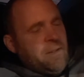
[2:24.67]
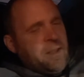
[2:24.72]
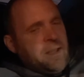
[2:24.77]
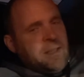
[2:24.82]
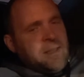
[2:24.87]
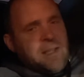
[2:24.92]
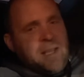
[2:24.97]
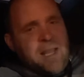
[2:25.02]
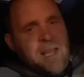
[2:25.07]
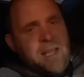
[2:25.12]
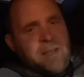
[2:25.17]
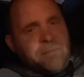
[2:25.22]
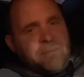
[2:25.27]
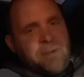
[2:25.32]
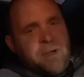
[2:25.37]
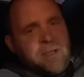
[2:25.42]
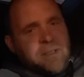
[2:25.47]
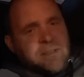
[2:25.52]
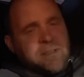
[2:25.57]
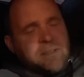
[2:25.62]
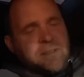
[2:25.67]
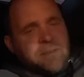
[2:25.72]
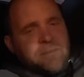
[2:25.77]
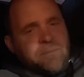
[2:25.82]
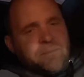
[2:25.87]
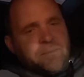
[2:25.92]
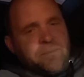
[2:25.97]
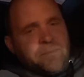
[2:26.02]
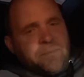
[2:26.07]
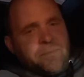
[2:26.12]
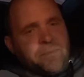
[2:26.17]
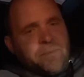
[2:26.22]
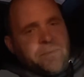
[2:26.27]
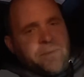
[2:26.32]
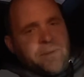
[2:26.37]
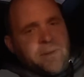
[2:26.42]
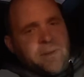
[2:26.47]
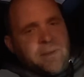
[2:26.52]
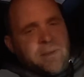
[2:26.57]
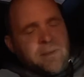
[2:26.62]
in the 8 months,
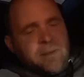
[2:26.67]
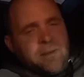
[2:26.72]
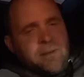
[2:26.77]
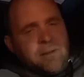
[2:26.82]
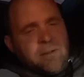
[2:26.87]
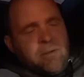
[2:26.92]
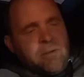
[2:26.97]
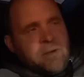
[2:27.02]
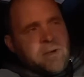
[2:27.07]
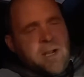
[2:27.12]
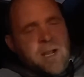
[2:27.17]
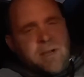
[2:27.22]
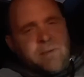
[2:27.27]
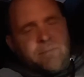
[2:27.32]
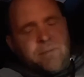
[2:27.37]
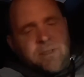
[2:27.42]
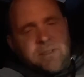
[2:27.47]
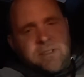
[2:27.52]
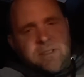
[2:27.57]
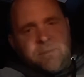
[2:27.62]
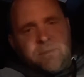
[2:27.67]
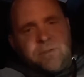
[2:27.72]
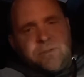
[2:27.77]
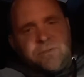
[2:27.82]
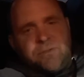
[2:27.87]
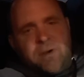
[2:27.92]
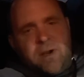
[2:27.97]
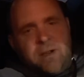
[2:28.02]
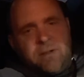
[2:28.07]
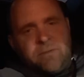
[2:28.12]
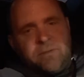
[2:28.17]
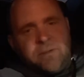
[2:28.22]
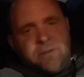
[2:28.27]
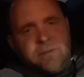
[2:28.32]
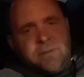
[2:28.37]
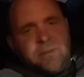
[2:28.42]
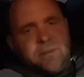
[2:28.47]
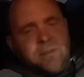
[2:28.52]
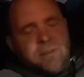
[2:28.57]
or 9 months I've been driving,